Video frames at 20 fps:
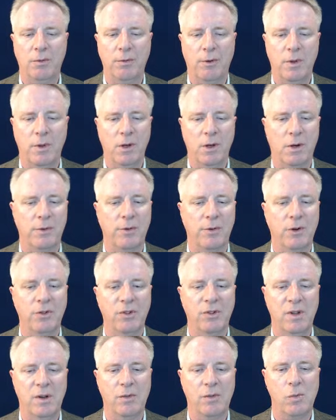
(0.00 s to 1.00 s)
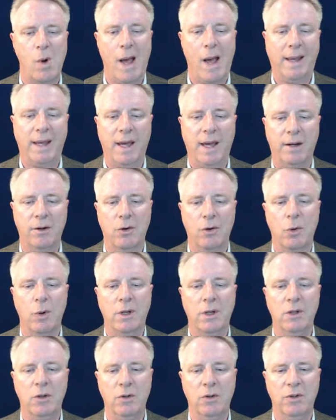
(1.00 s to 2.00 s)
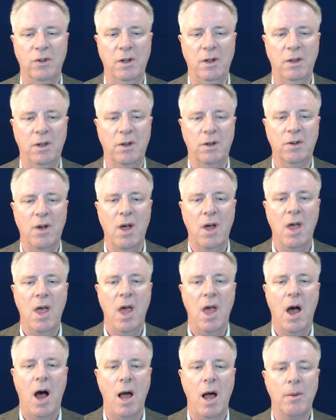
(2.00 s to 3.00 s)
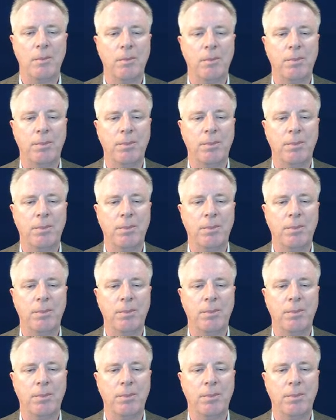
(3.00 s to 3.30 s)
from the University of Waikato in New Zealand, I'm